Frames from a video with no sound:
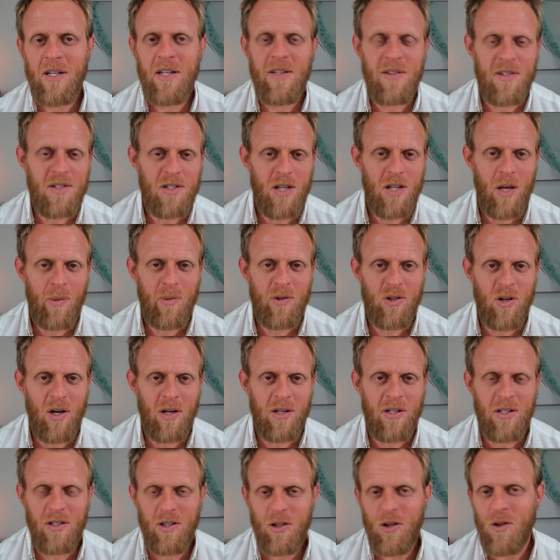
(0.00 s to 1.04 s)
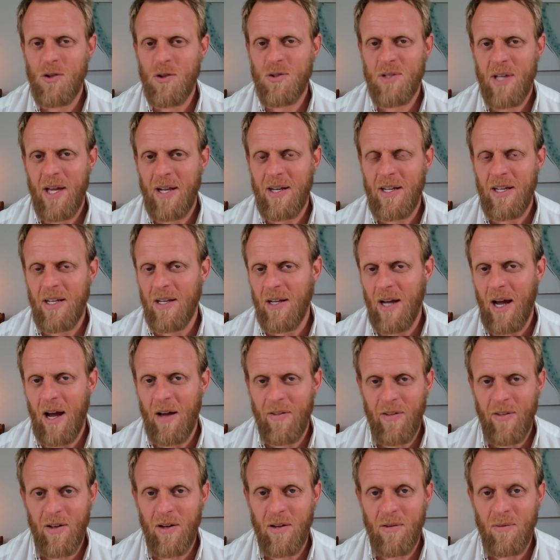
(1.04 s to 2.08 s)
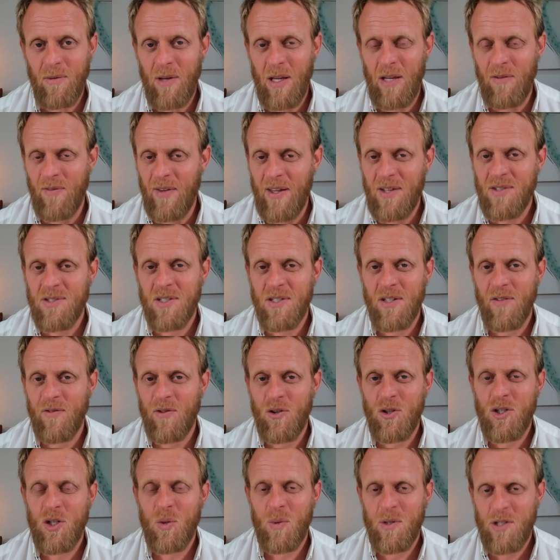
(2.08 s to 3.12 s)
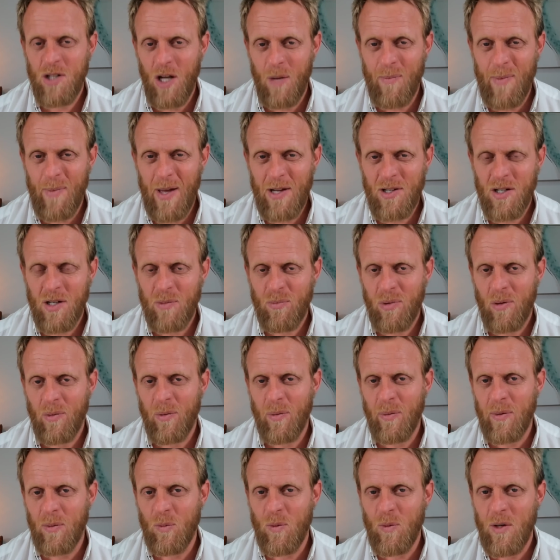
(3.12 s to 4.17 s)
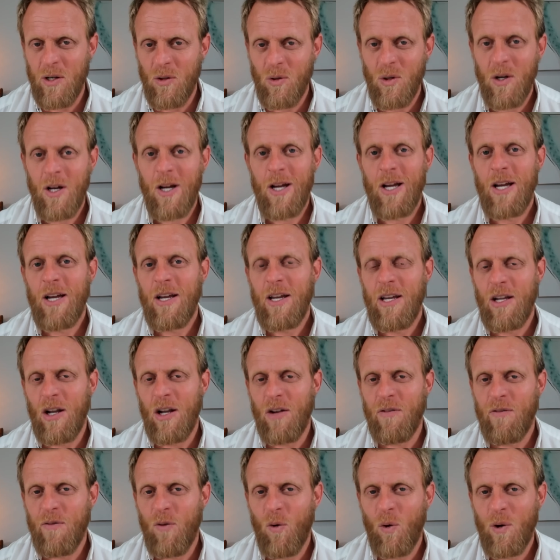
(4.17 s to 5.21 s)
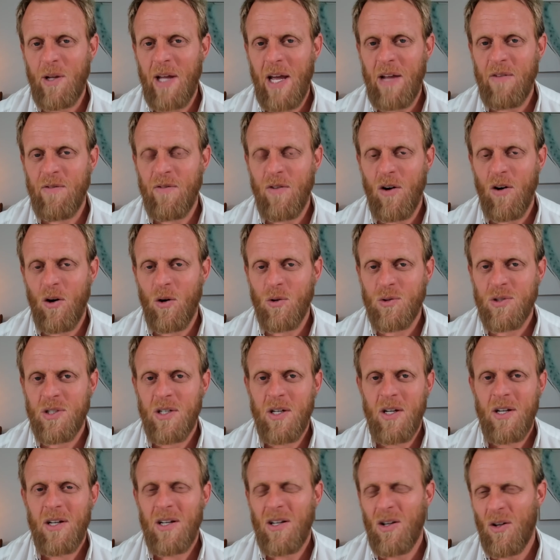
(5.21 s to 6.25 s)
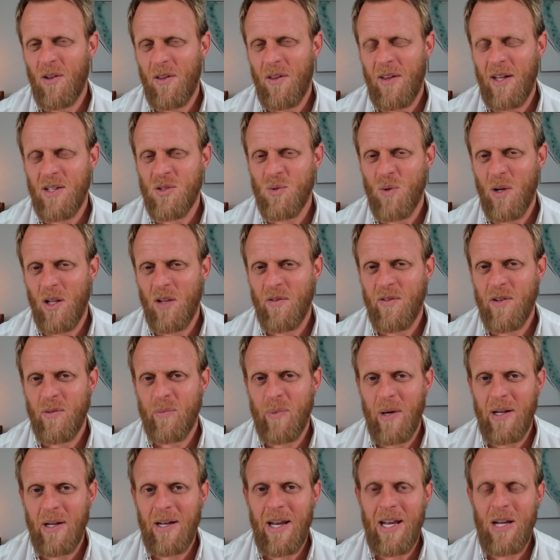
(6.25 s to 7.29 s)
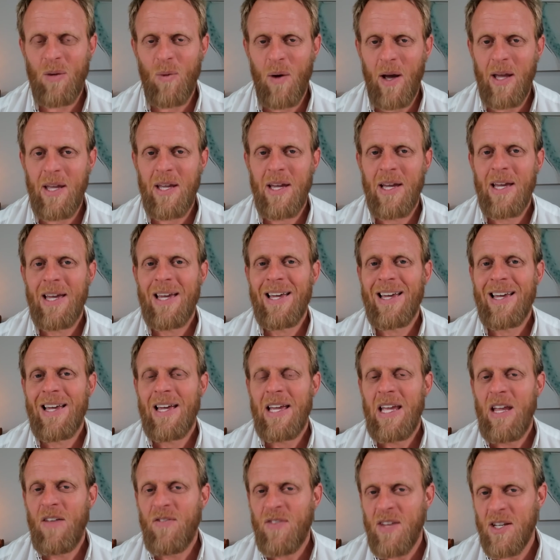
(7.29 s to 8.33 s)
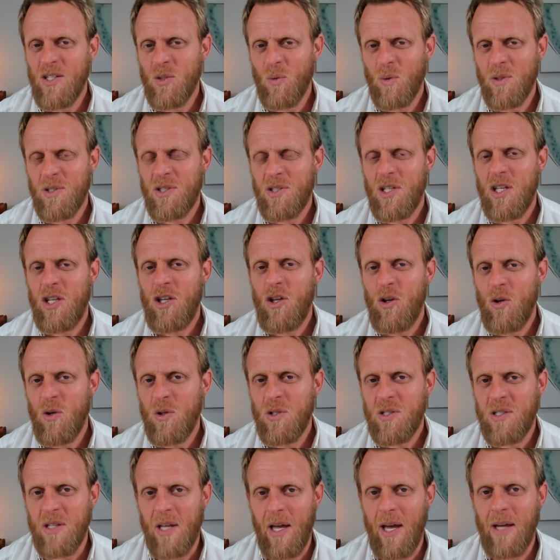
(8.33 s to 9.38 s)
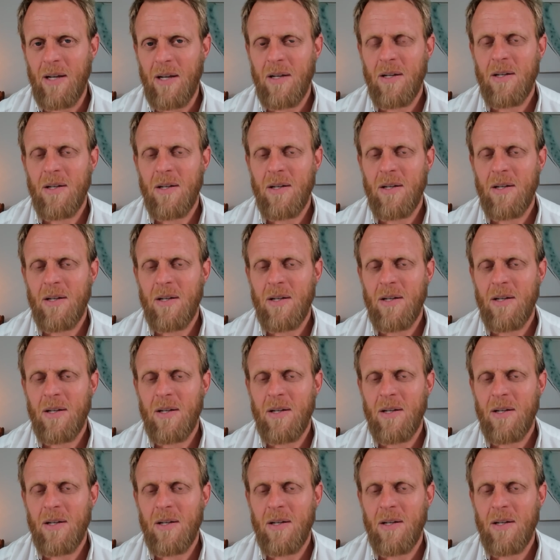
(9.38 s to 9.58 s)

in the Cybertruck and use that in other EVs in the future, which I imagine it probably will, you know, 48 volt. Not that that's relevant, but anyway, if Tesla was to use that,